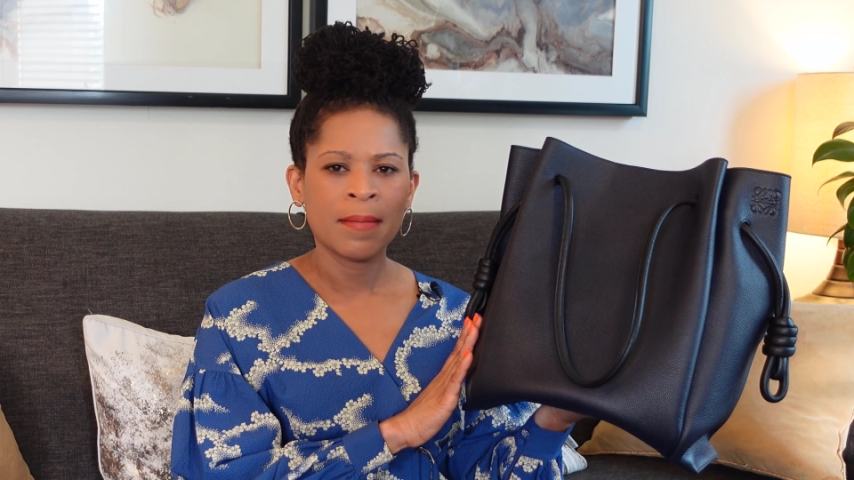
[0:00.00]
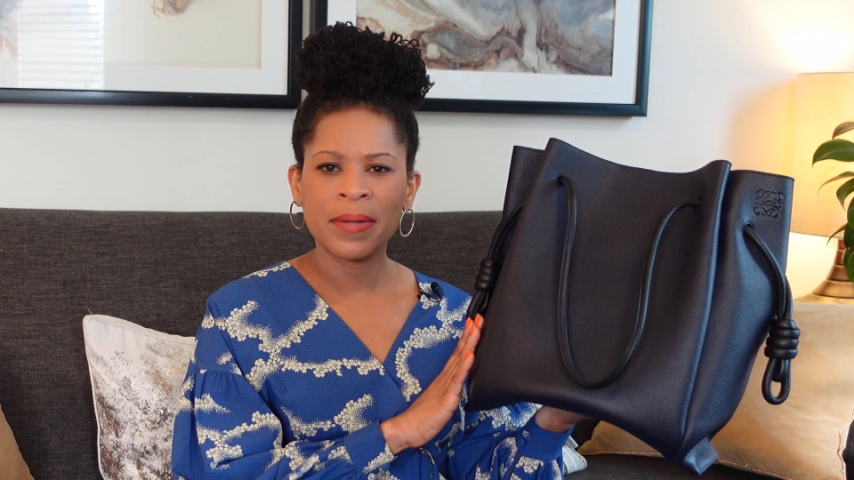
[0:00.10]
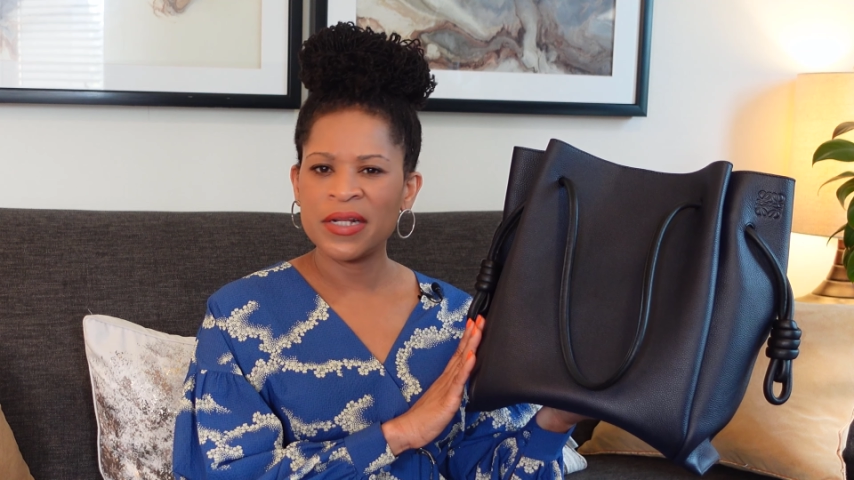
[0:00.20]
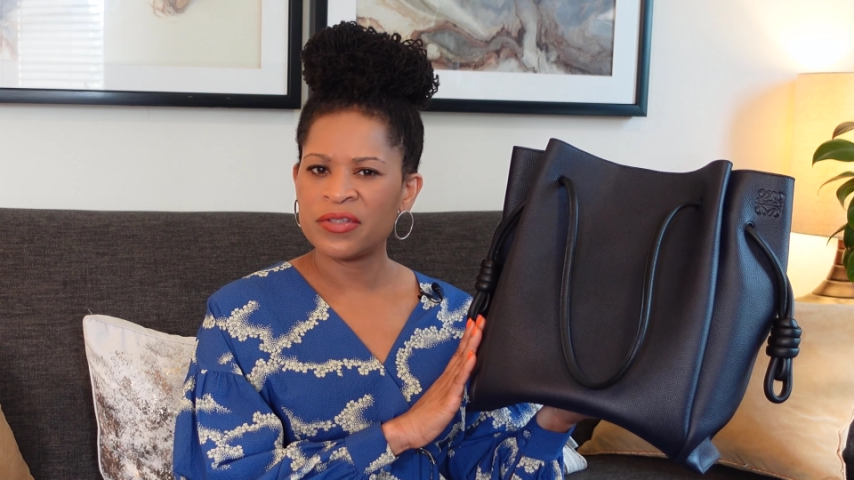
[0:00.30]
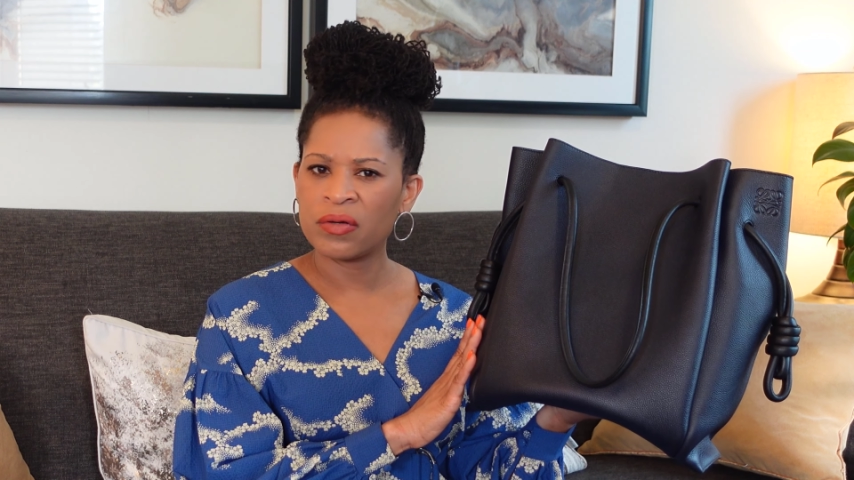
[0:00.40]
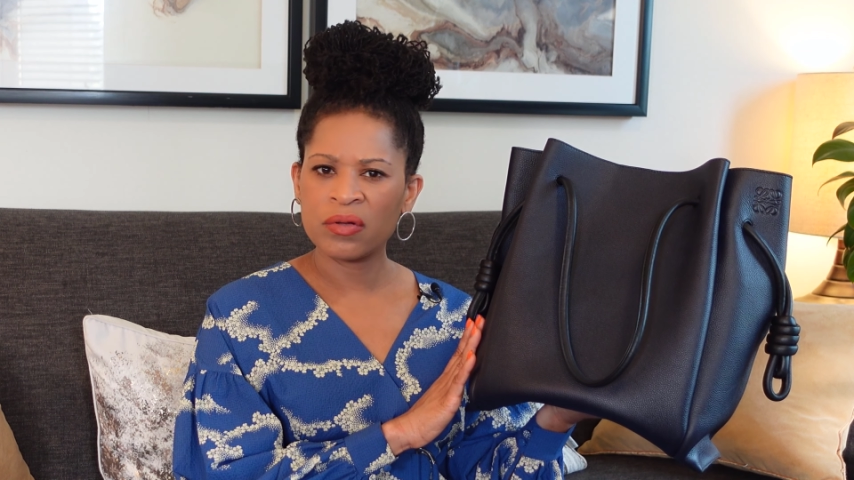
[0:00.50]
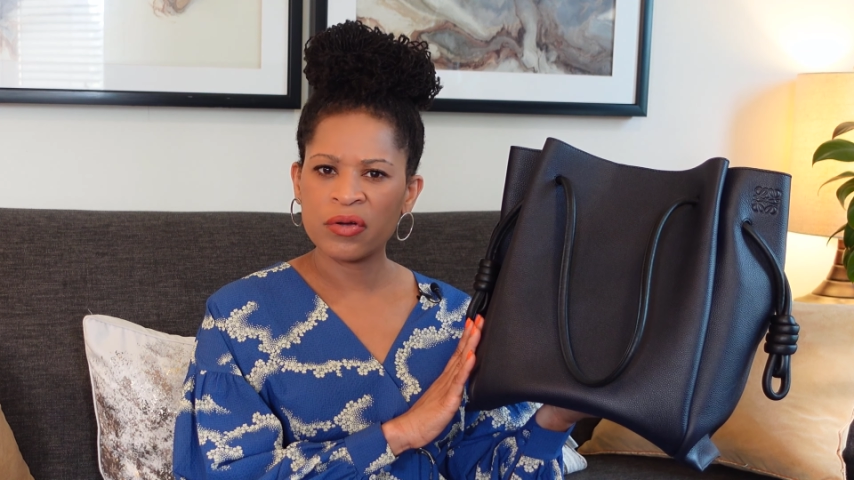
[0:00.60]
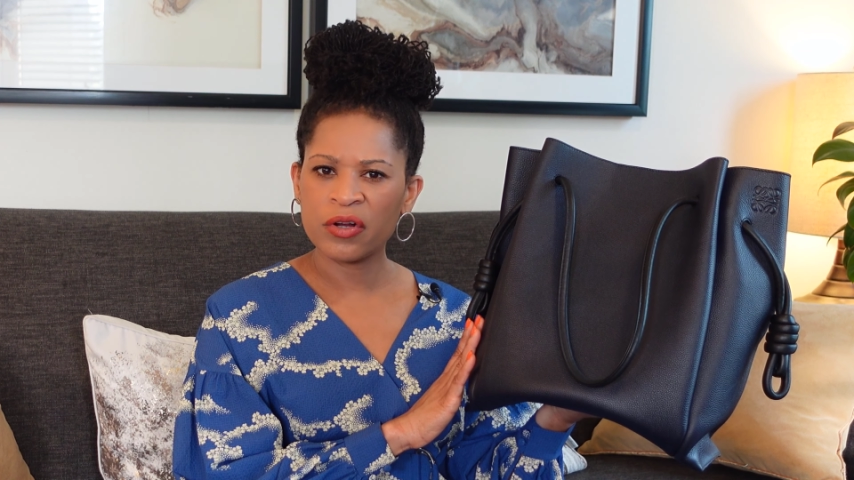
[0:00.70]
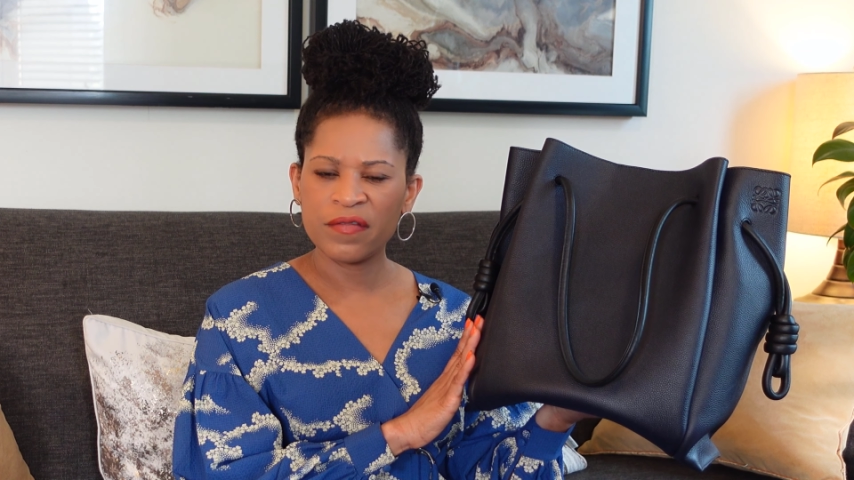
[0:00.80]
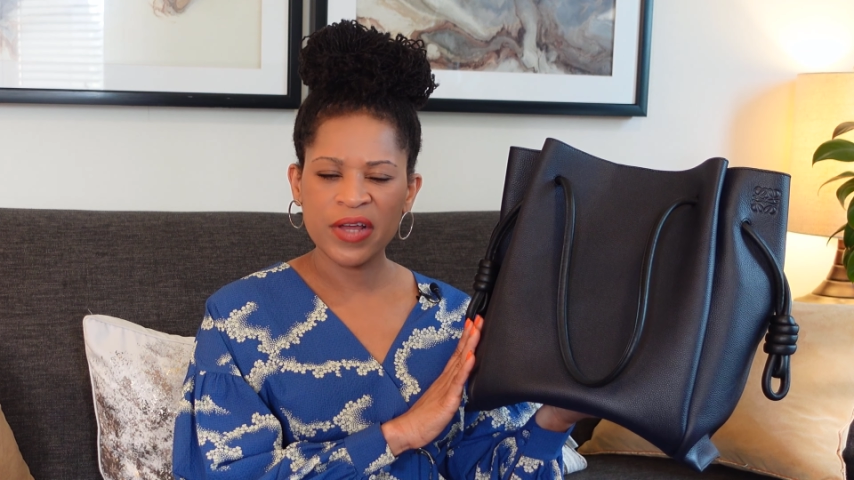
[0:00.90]
but it's no
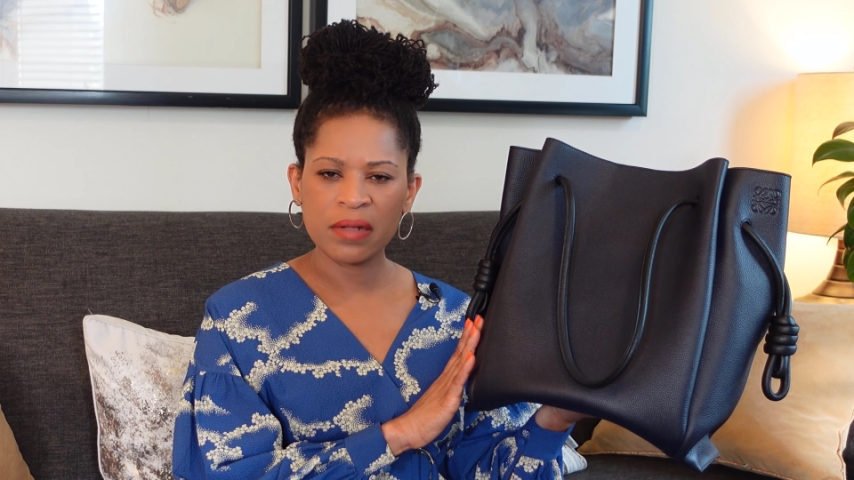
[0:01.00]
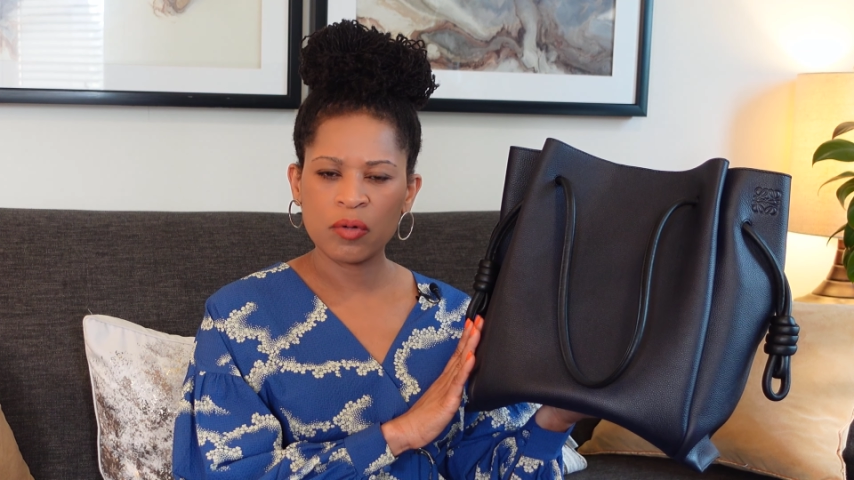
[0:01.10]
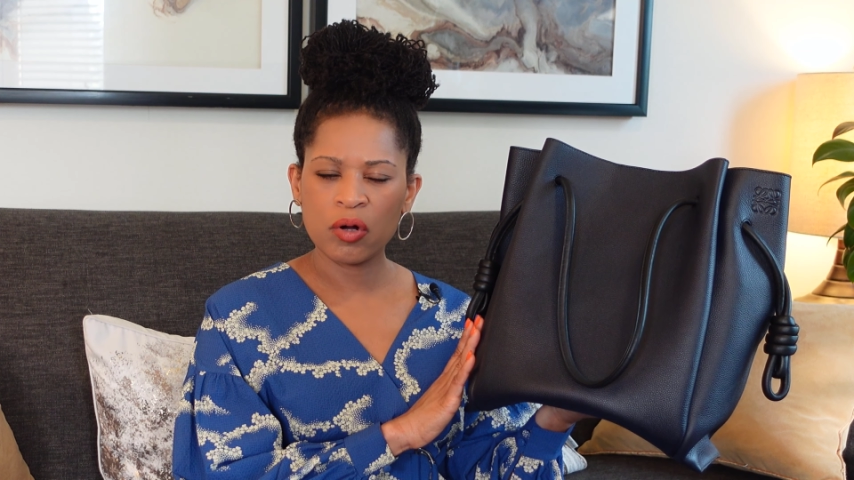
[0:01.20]
longer available